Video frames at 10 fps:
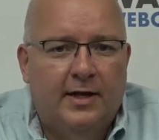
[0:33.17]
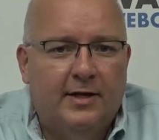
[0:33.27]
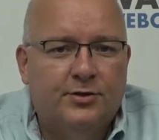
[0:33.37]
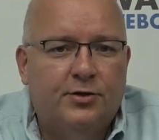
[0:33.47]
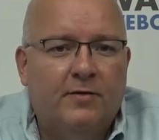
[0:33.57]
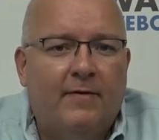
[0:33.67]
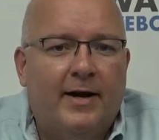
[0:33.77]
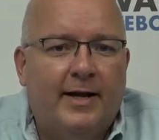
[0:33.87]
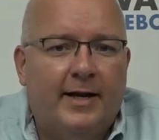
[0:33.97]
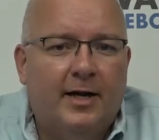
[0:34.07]
at
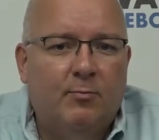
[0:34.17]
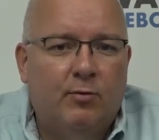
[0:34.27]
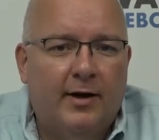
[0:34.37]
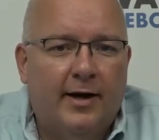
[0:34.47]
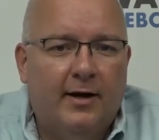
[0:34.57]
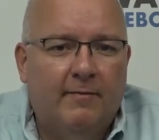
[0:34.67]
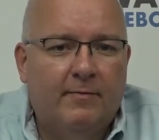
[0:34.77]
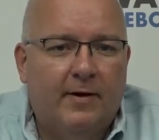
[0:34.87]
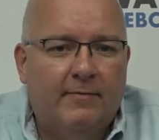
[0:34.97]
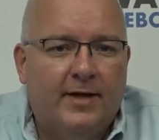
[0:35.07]
Certified Indiana Bred have,
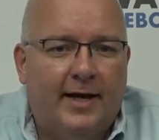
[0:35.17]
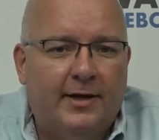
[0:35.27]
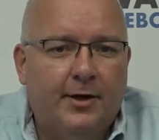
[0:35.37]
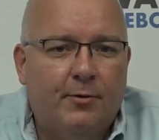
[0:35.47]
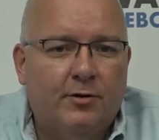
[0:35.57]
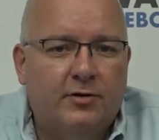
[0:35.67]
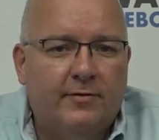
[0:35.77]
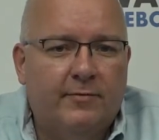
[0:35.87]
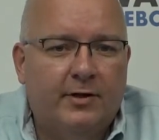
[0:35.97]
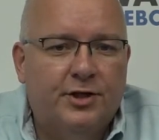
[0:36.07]
have taken notice
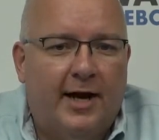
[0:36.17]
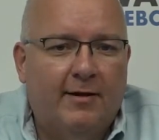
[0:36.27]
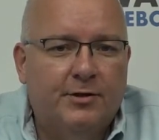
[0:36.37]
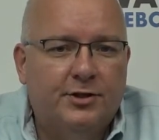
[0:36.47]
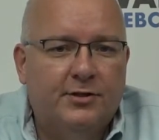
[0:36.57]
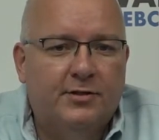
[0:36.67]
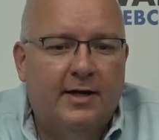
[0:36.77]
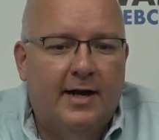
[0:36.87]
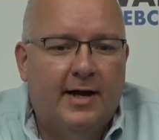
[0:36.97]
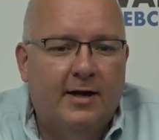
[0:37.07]
of the challenges
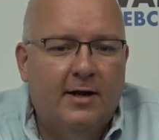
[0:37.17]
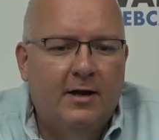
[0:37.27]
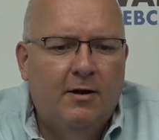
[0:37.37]
and